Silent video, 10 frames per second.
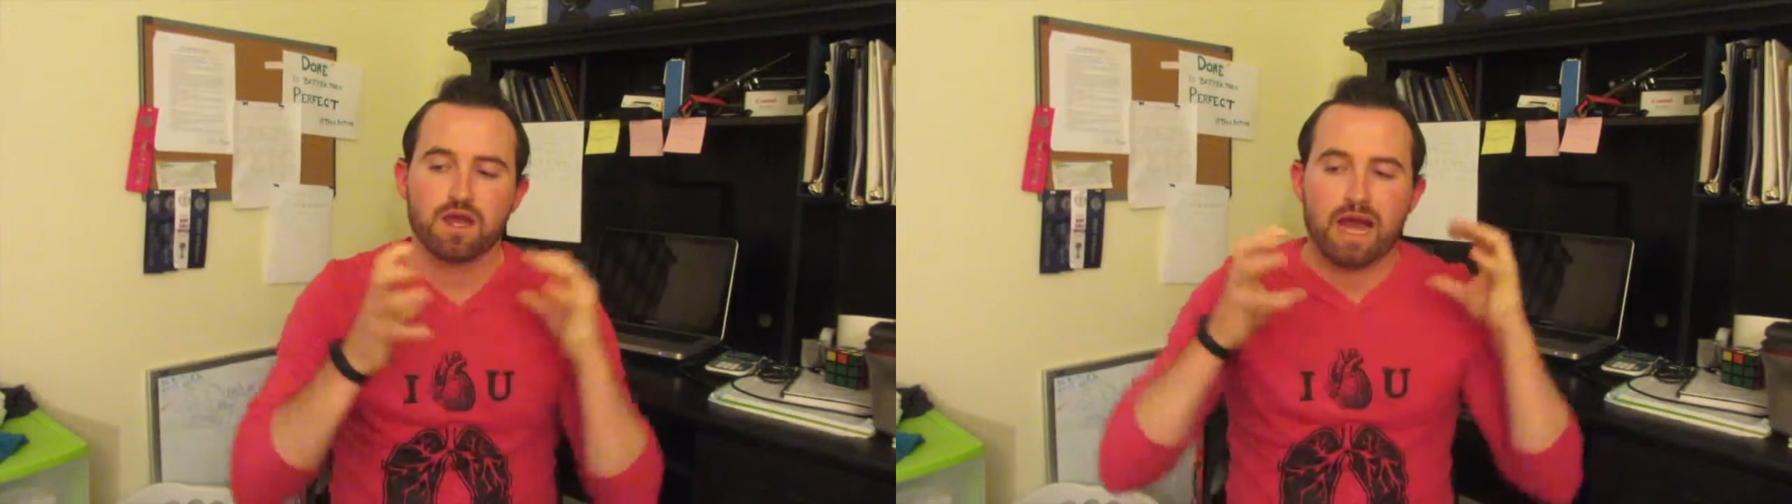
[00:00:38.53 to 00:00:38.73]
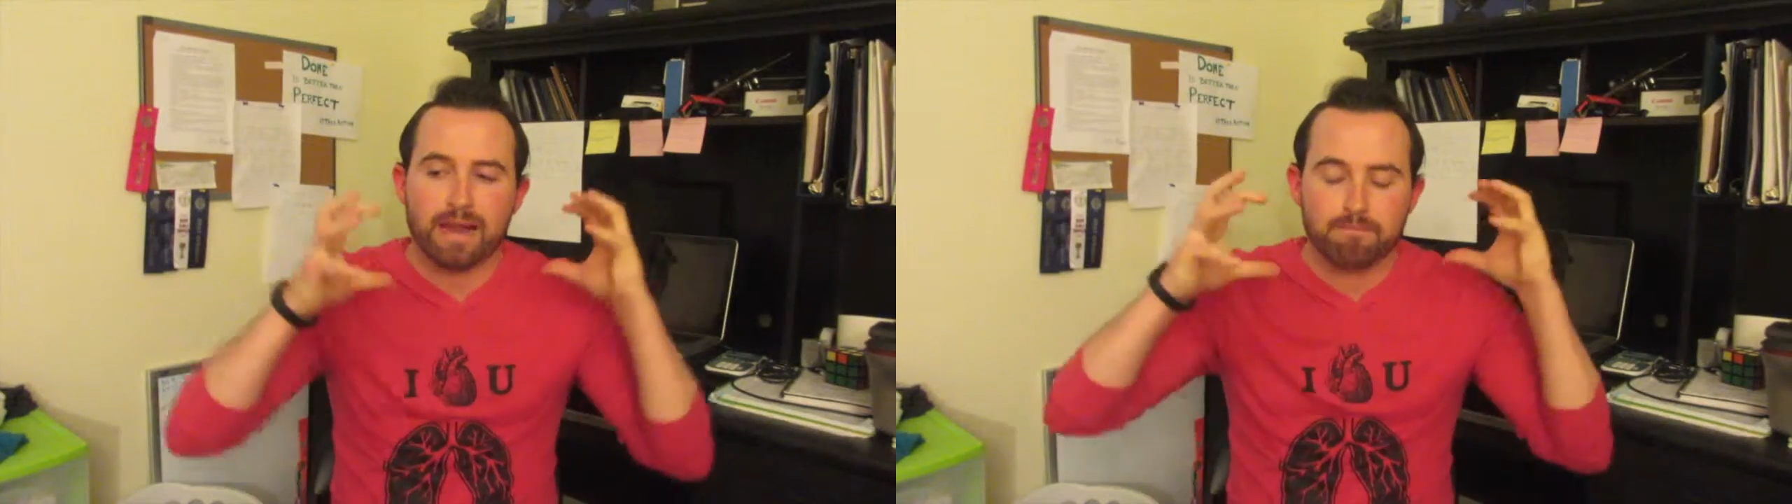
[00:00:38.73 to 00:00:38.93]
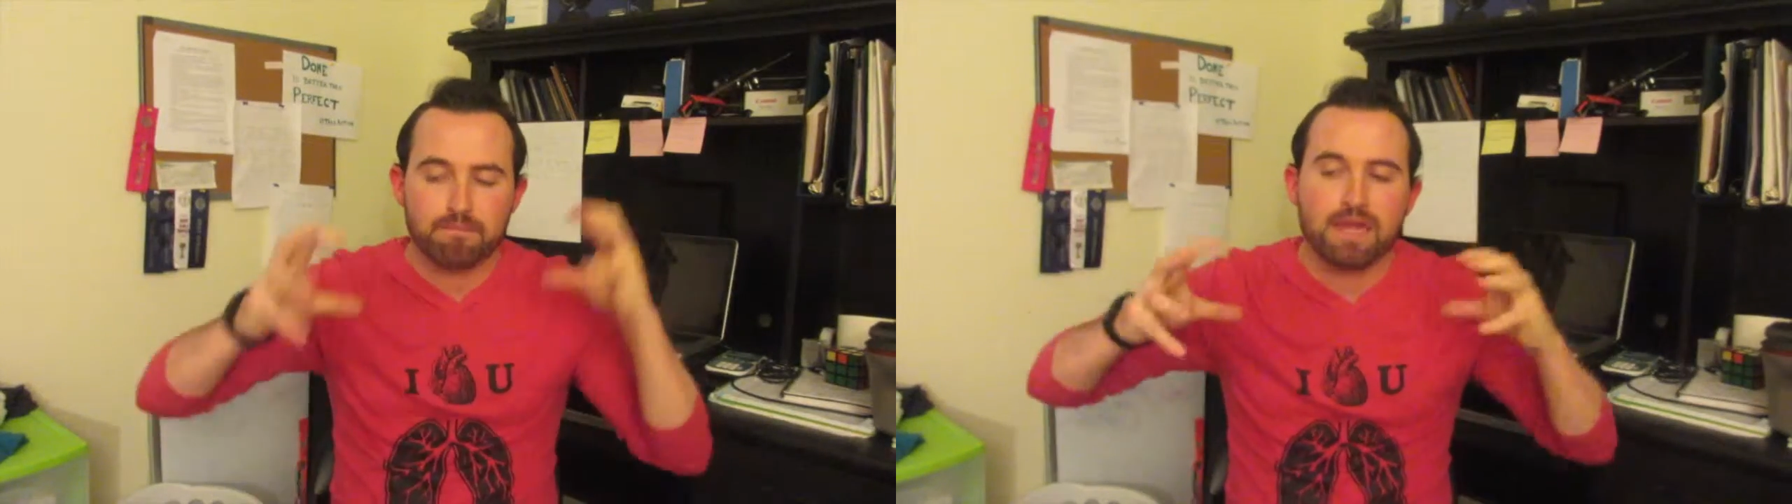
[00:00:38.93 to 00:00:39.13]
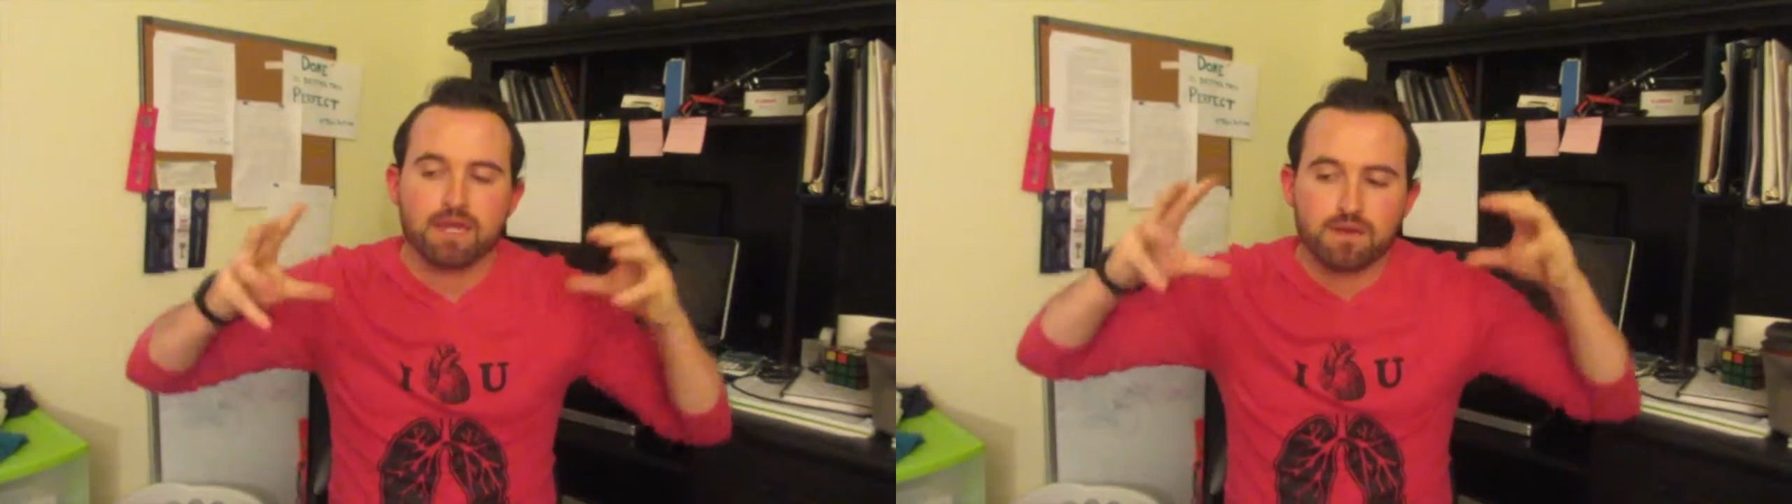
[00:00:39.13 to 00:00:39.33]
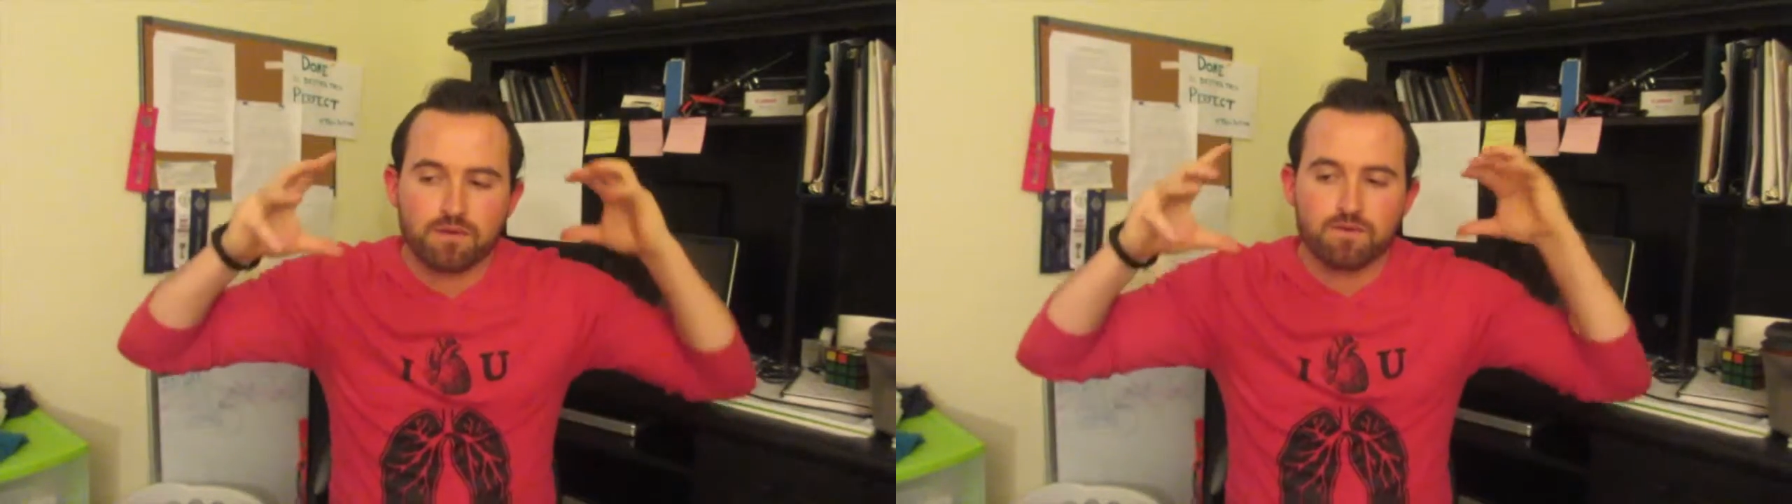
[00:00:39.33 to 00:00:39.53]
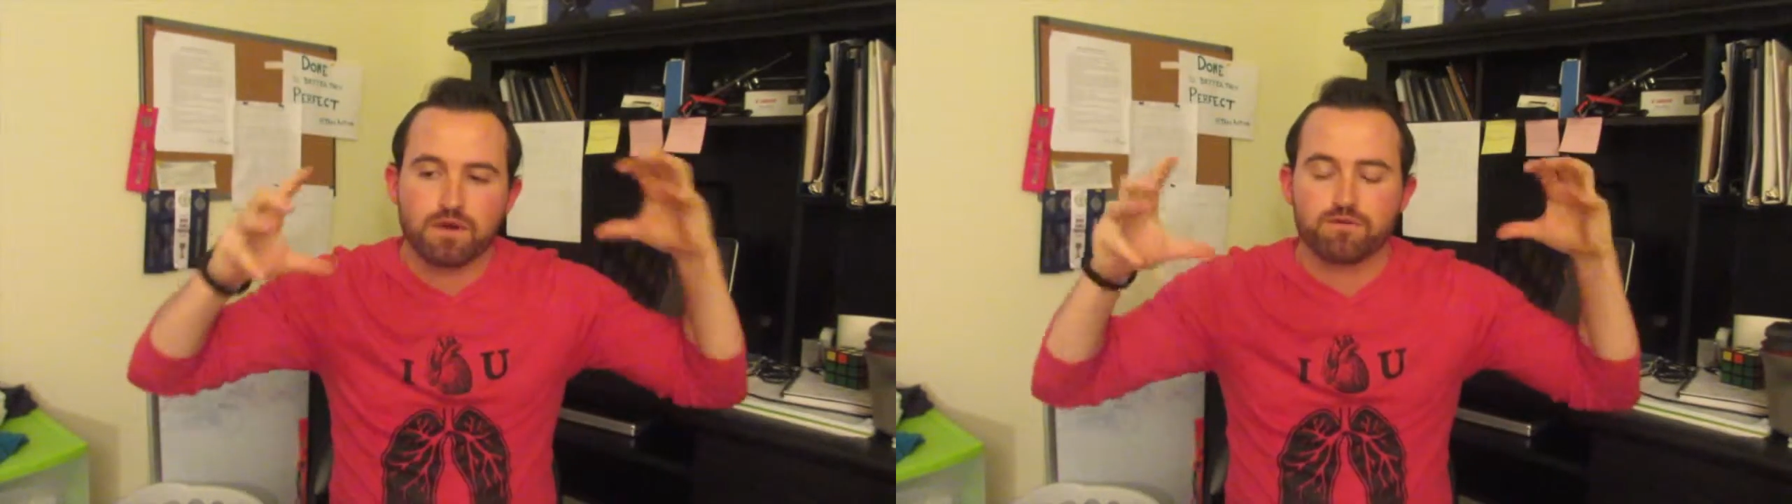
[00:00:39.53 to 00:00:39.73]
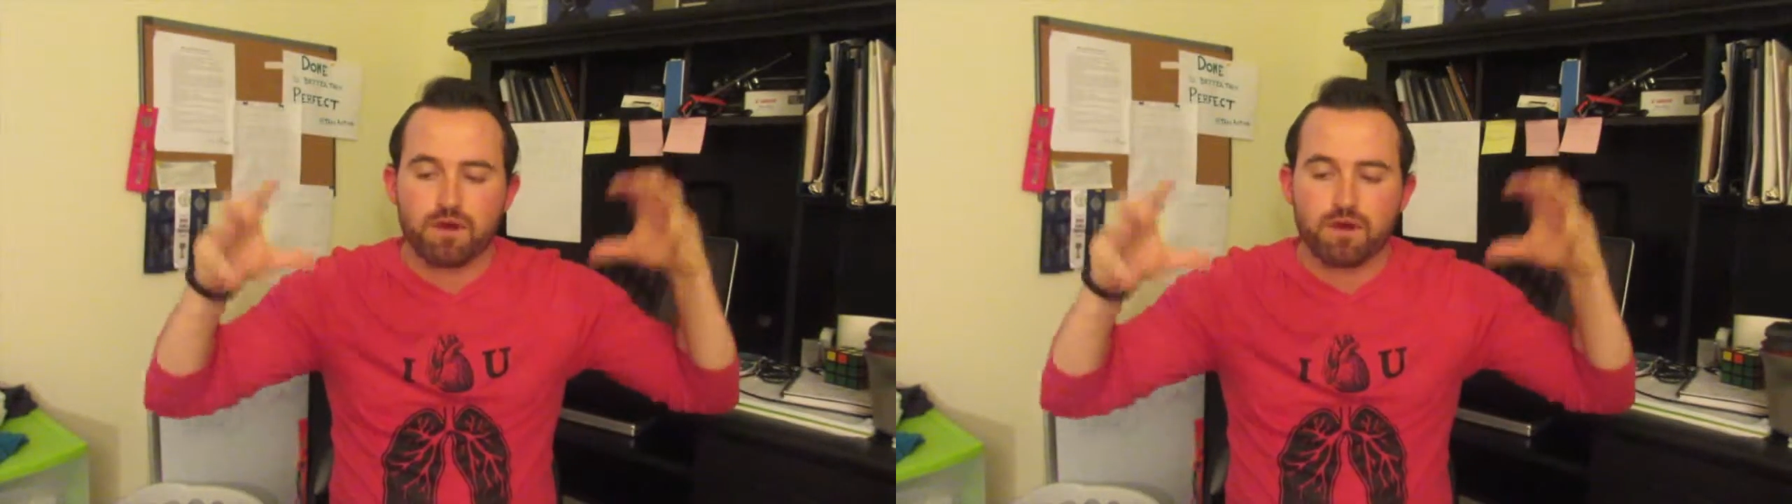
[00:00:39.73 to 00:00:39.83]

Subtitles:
I made it what